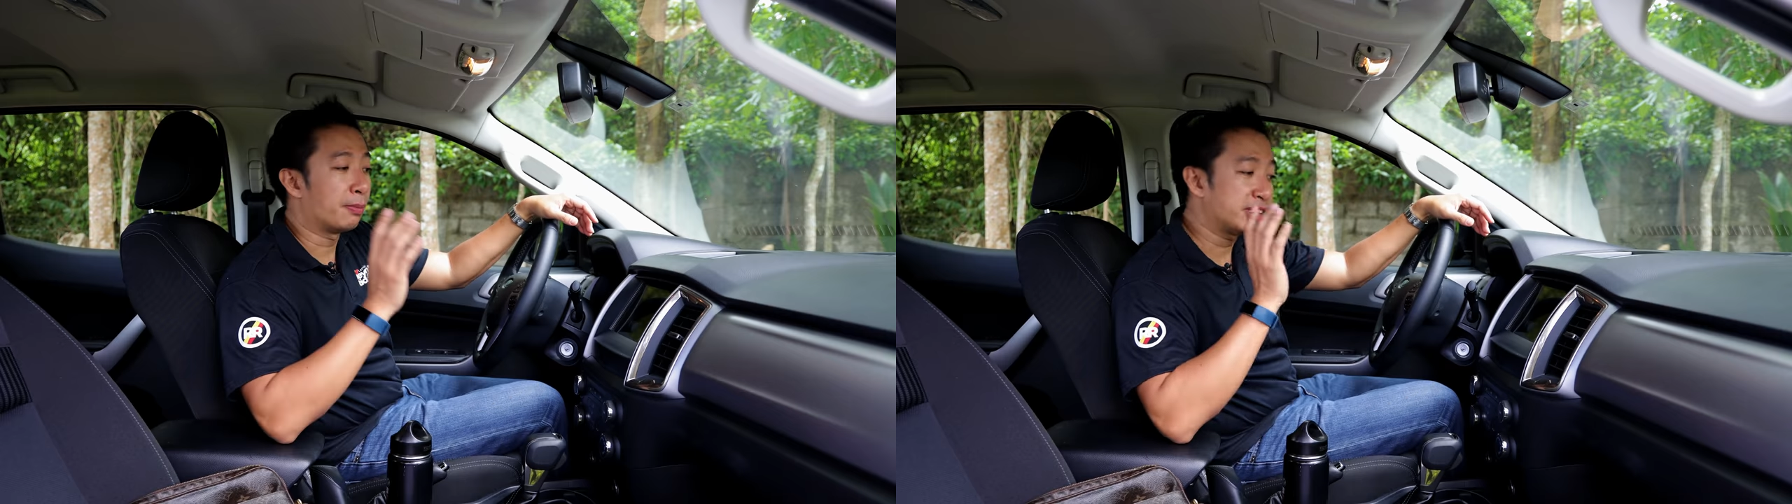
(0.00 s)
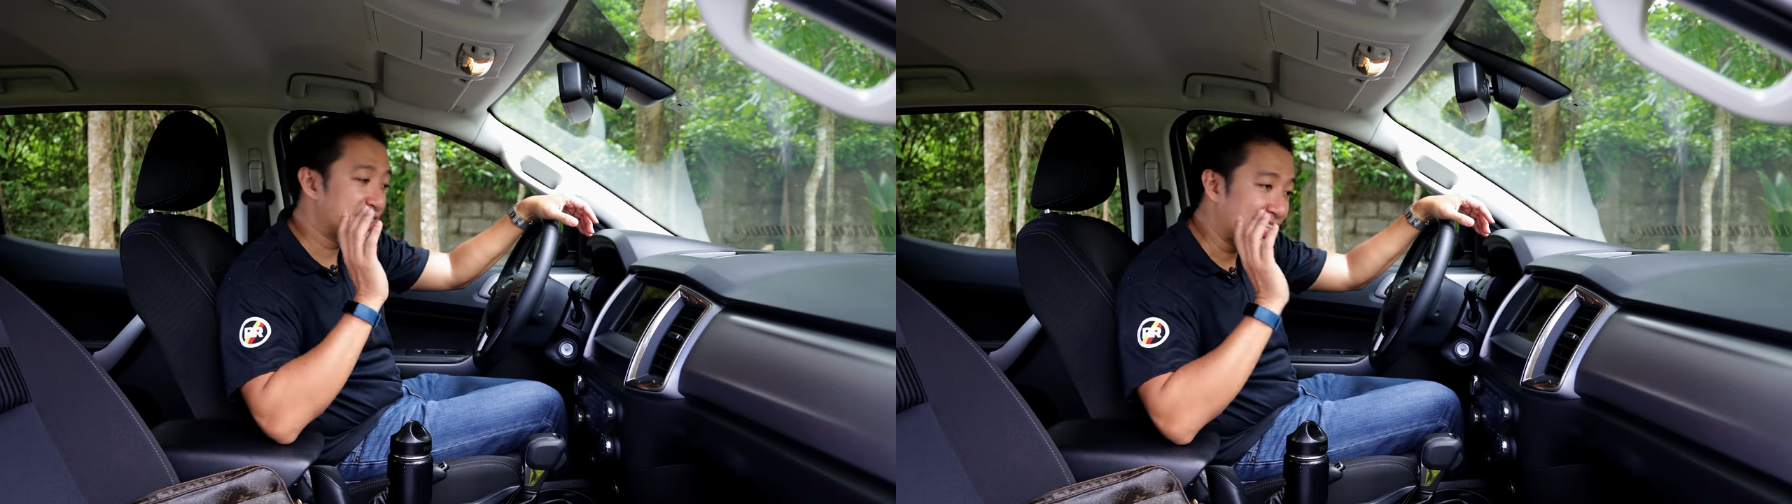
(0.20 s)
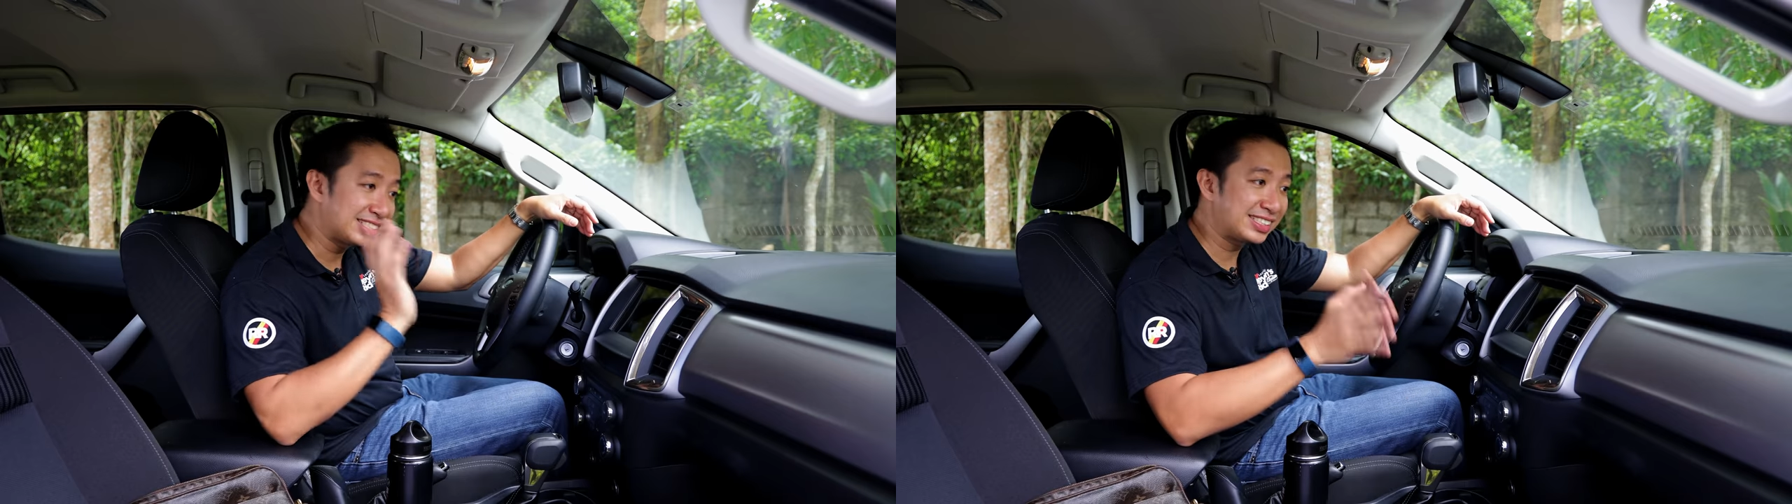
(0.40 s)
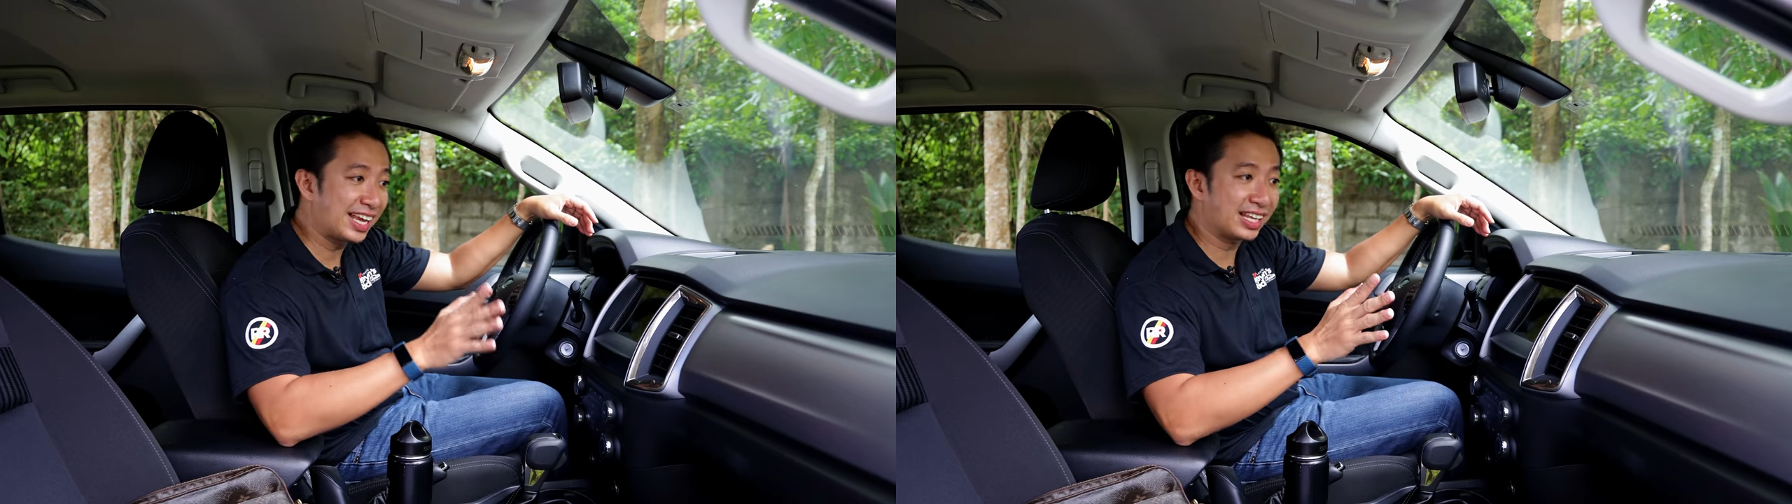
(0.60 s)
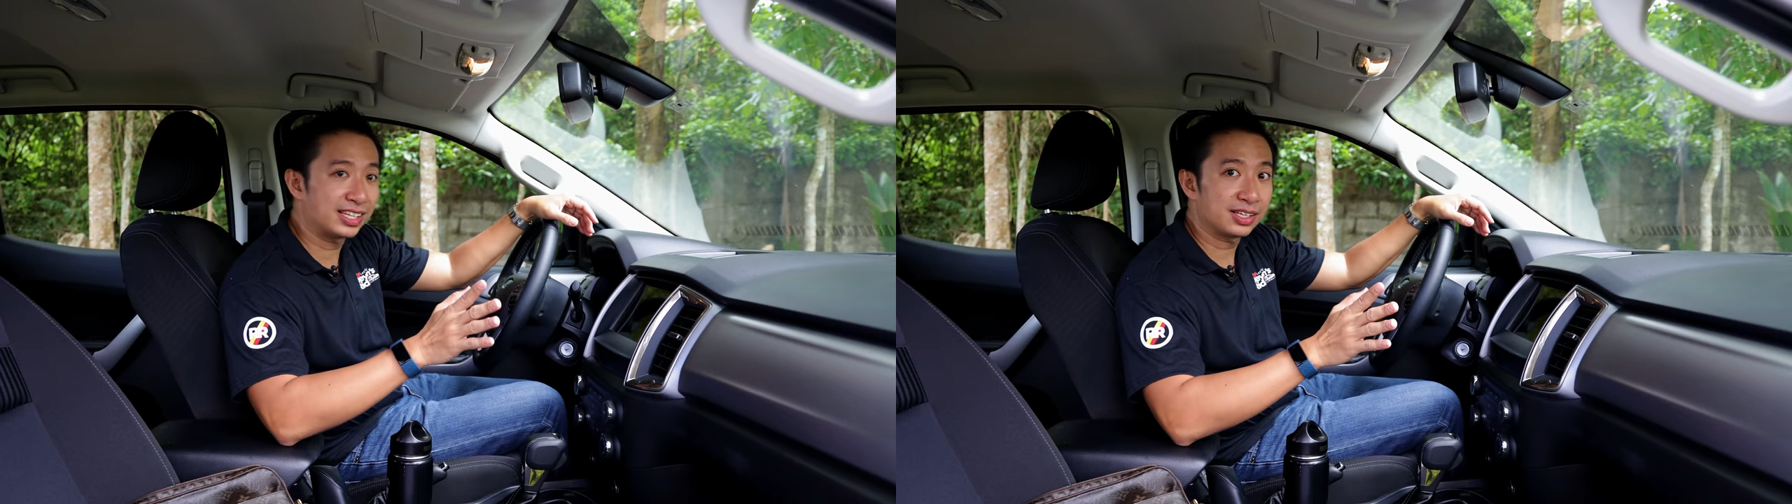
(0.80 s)
But as I
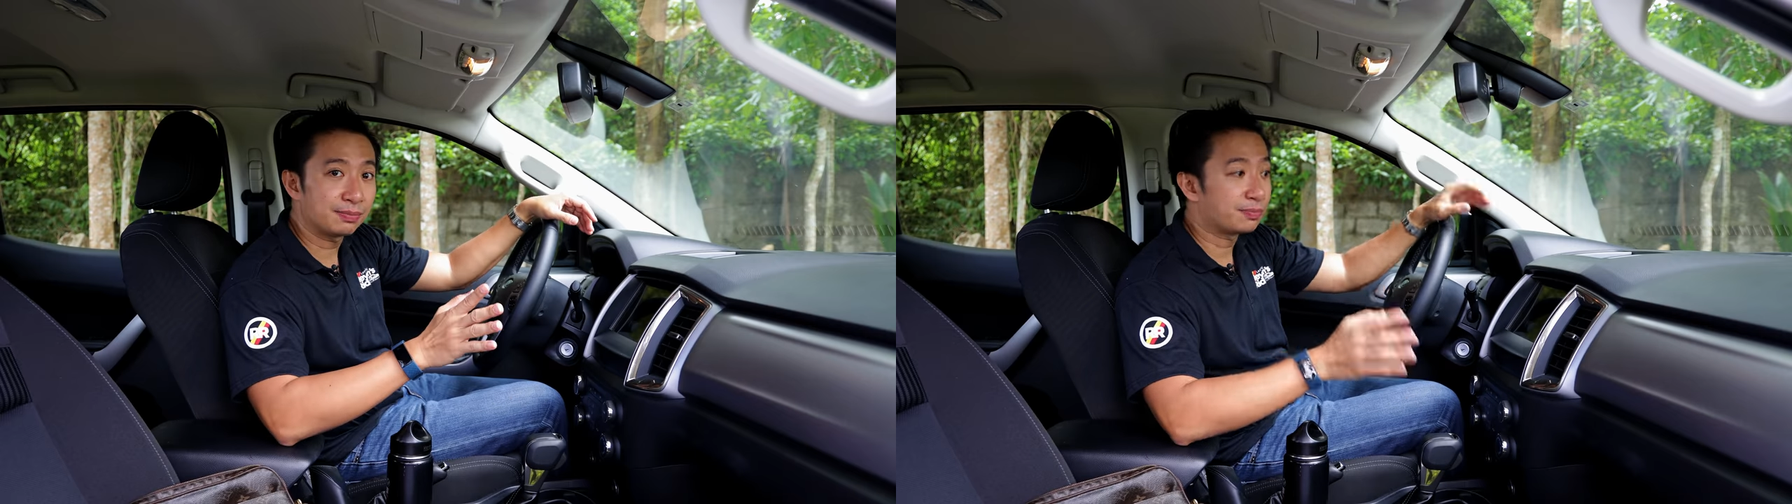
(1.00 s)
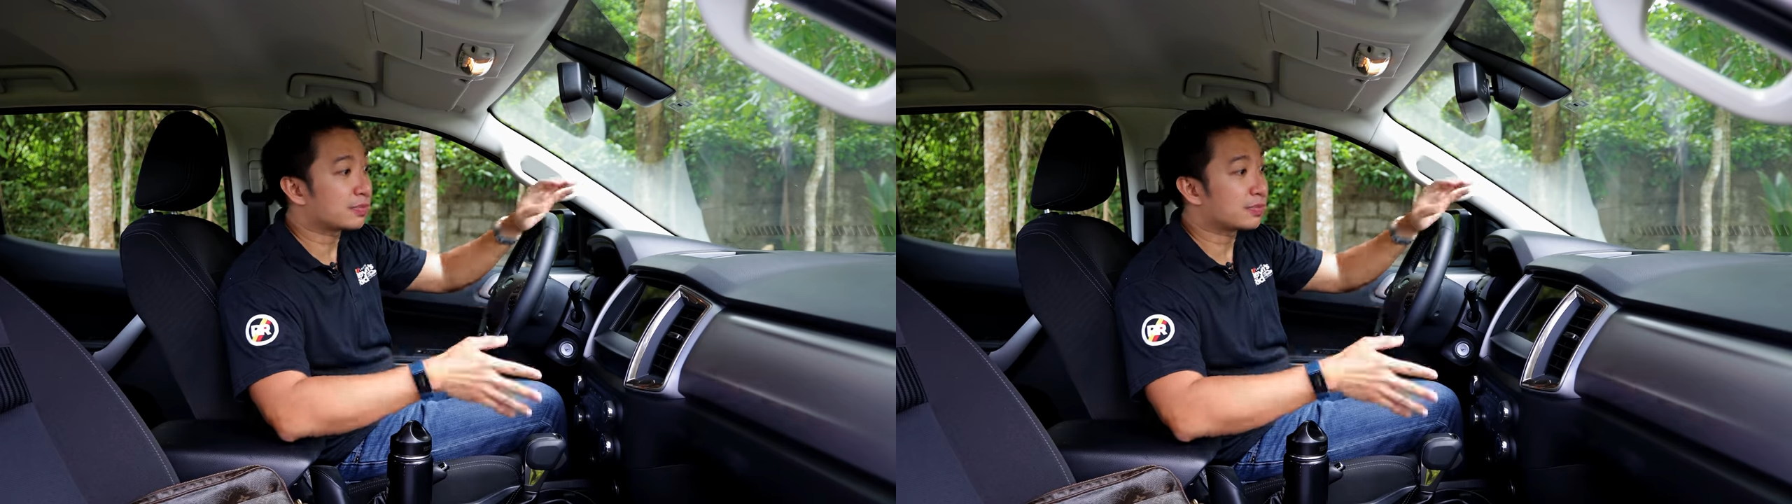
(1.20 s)
said,